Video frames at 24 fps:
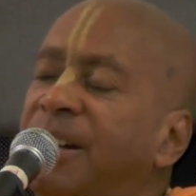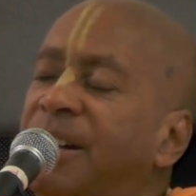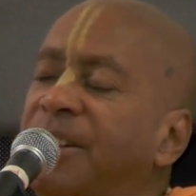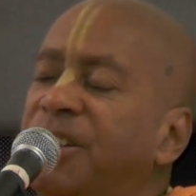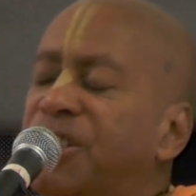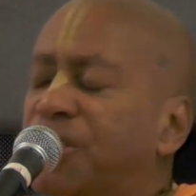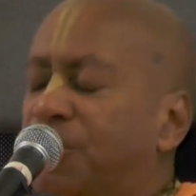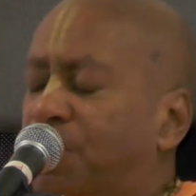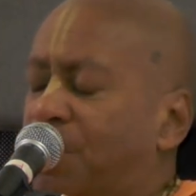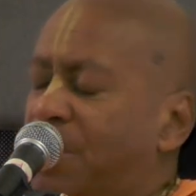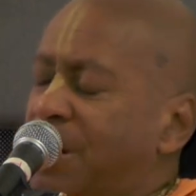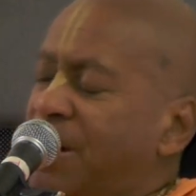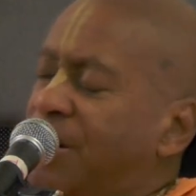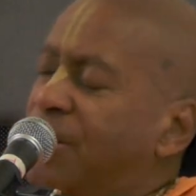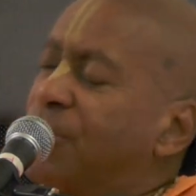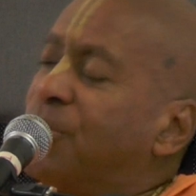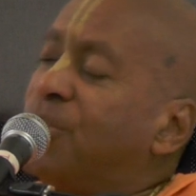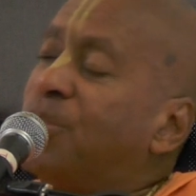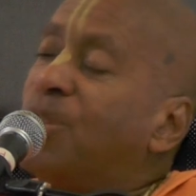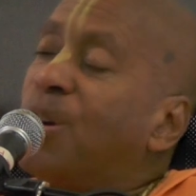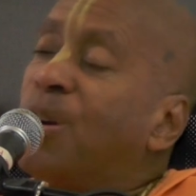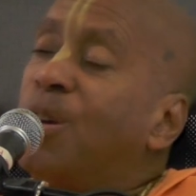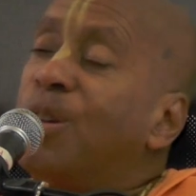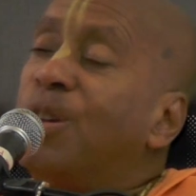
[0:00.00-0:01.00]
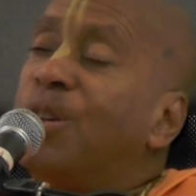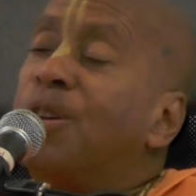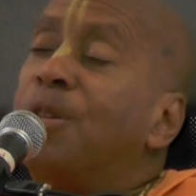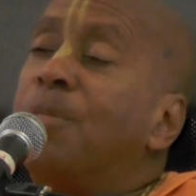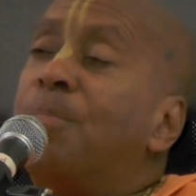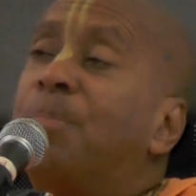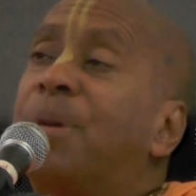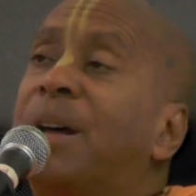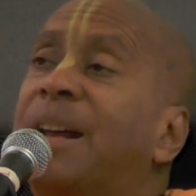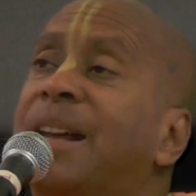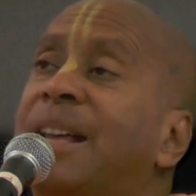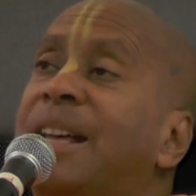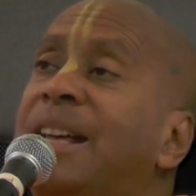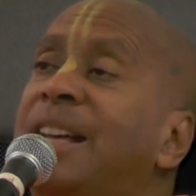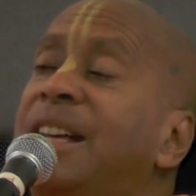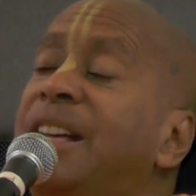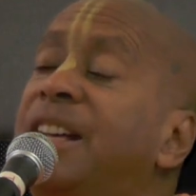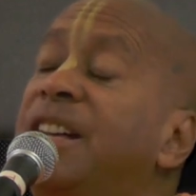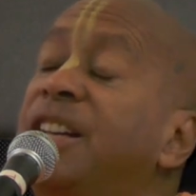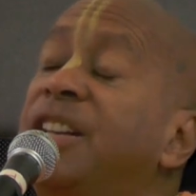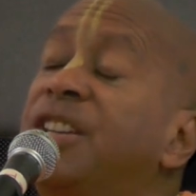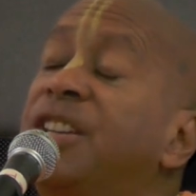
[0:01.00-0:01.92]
the supreme controller, but he